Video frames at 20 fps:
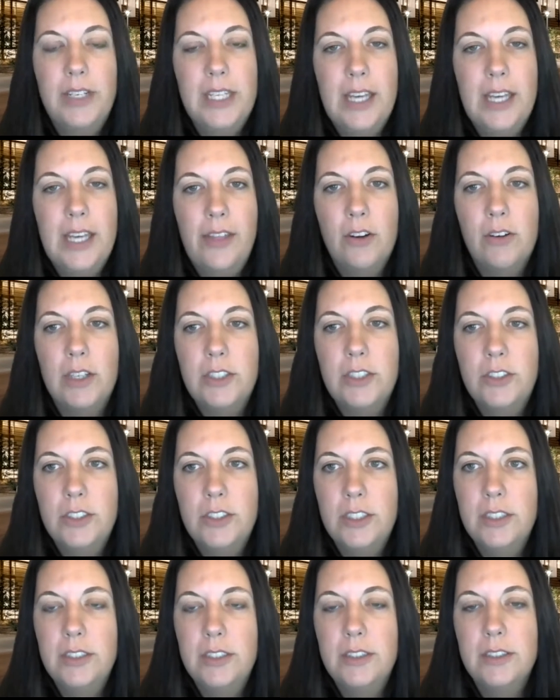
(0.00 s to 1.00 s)
Any other
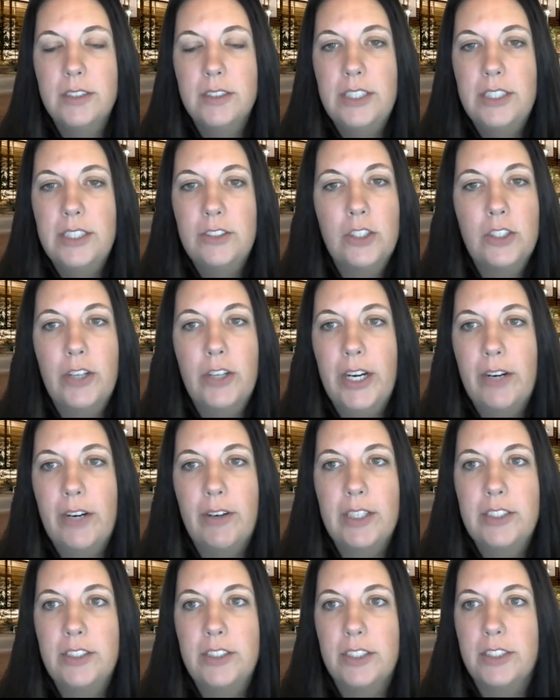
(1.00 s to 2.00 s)
questions? These are great
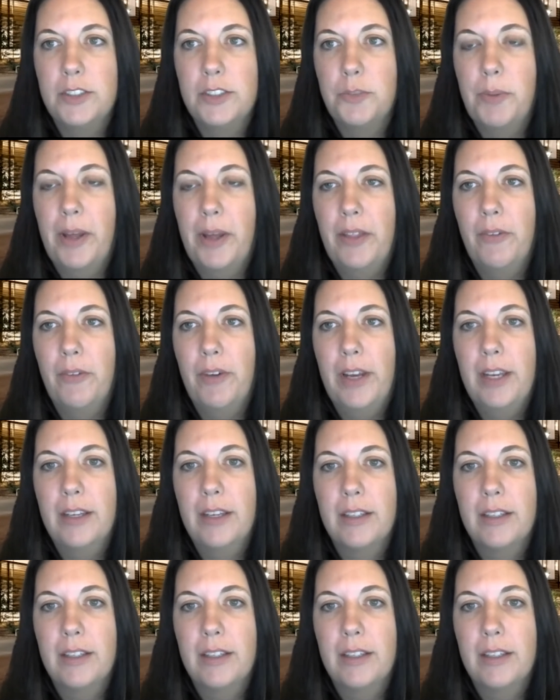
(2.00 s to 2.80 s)
questions, by the way.